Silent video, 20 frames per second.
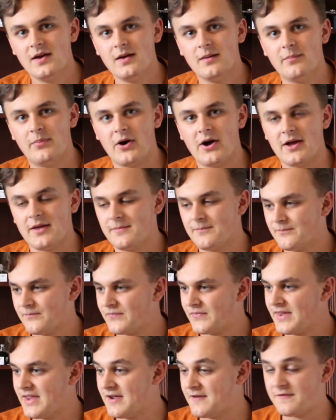But
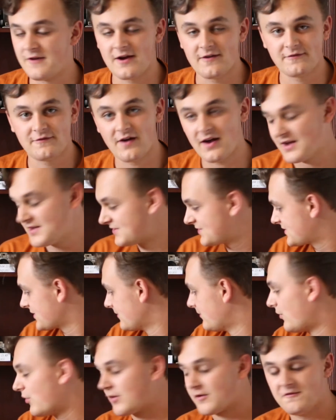if I find
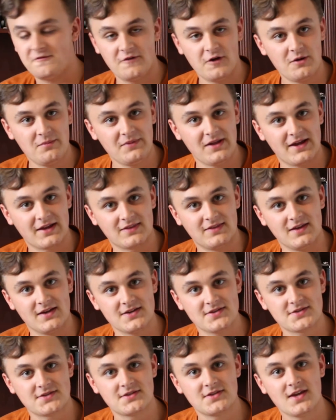some more film like
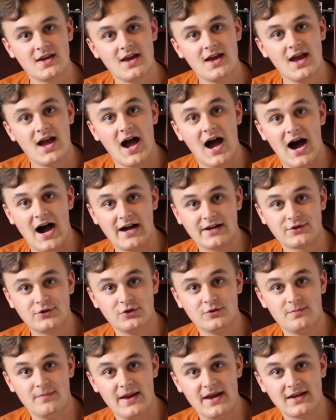this, I
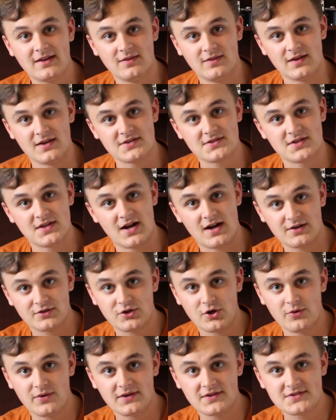could make this an
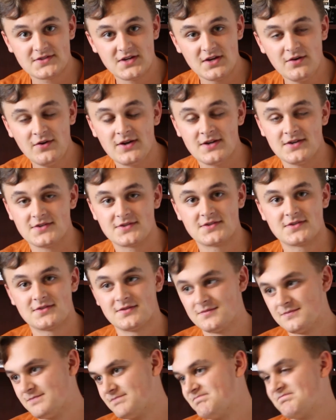ongoing series.
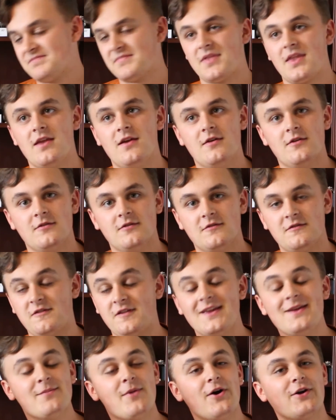
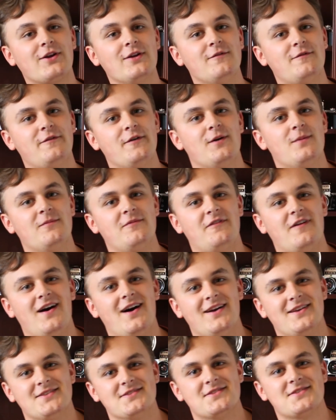Flea market film
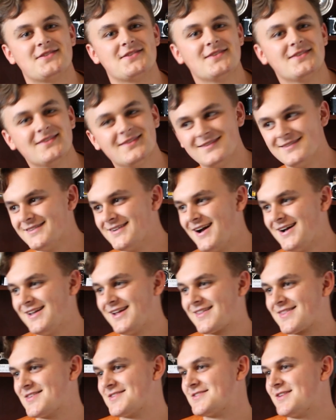finds. I
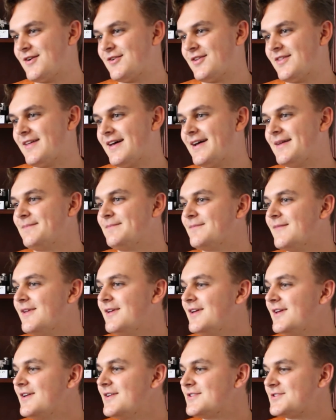like the sound of that.
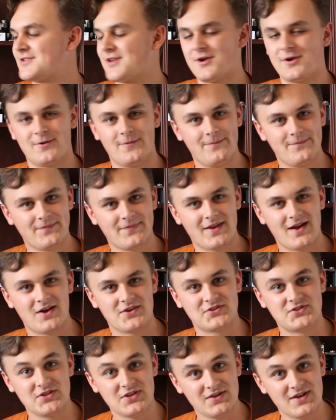So, I'll
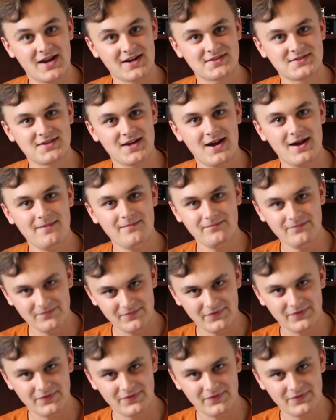see you next time.